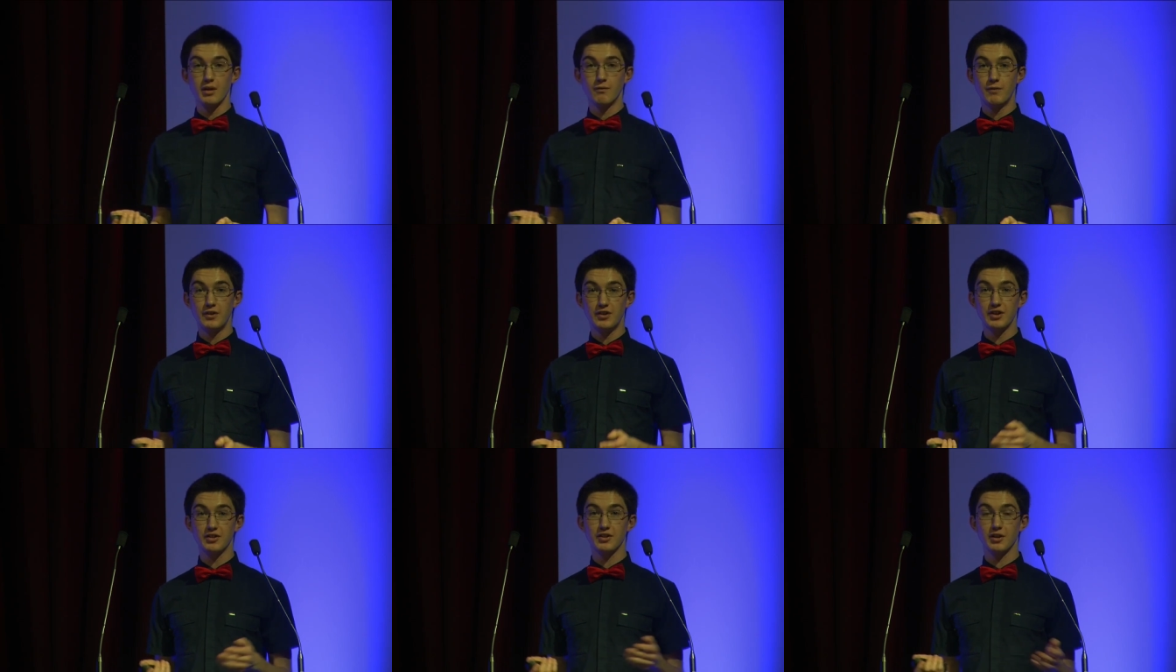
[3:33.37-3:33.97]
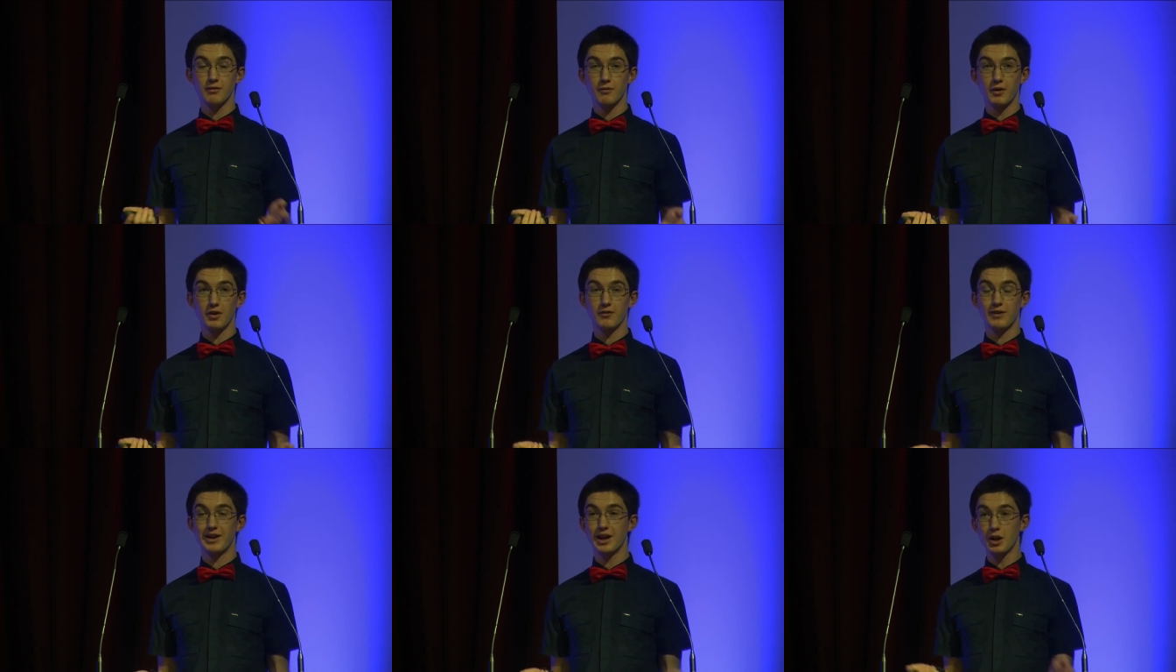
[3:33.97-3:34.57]
physics can
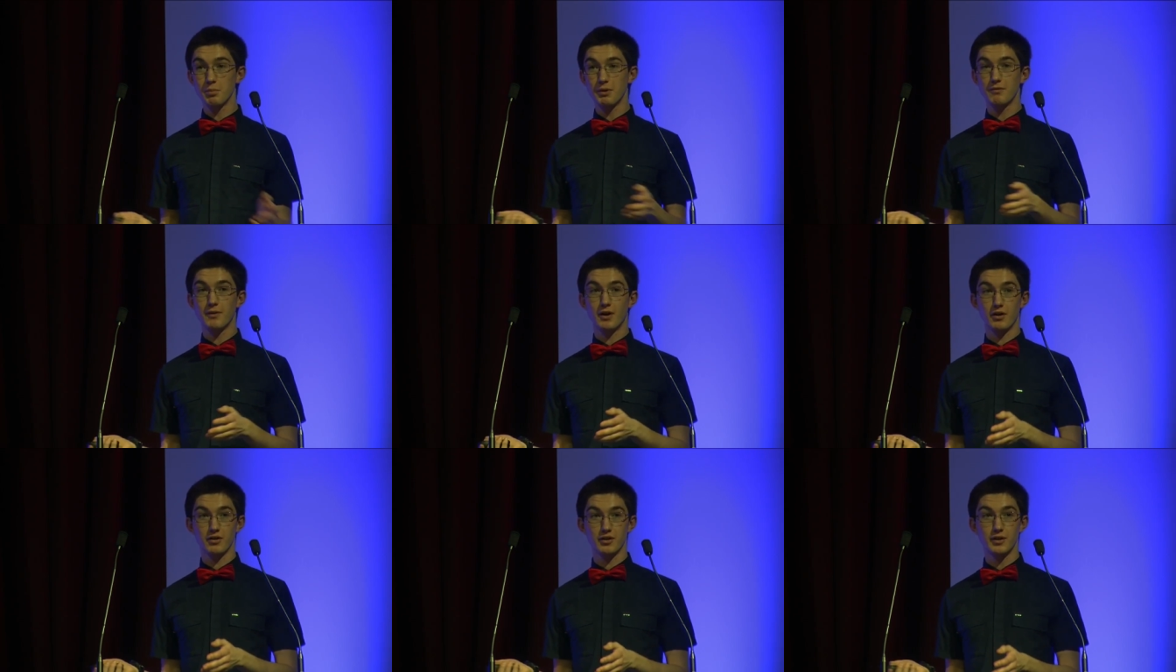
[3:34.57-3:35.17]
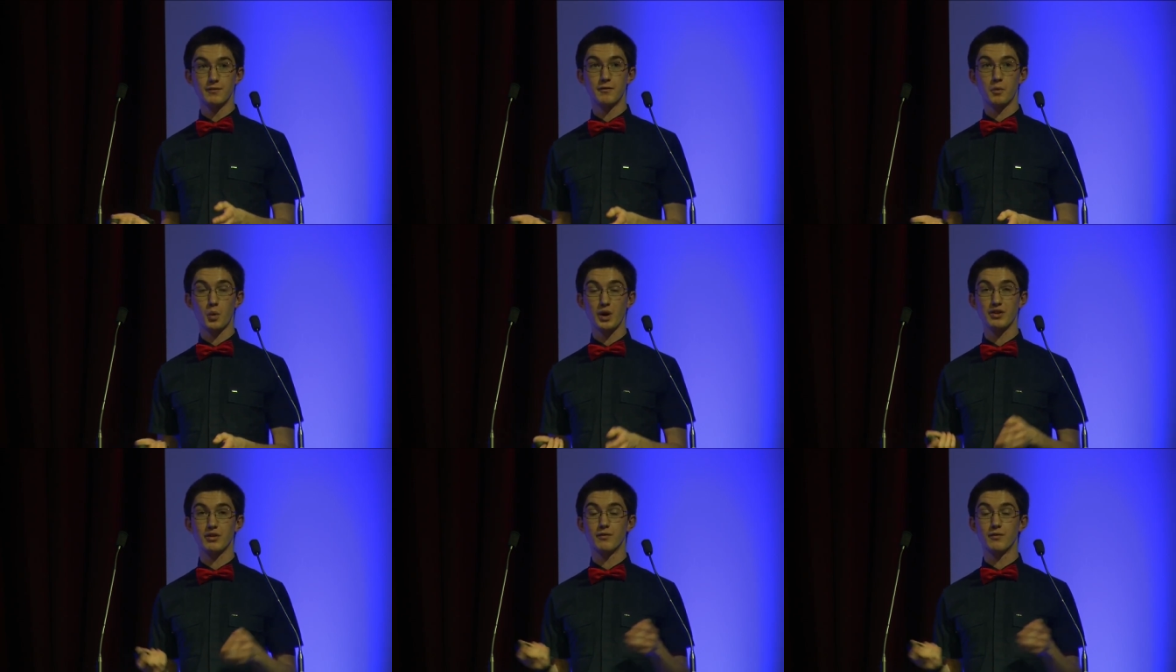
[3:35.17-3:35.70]
advance that little bit faster for the rest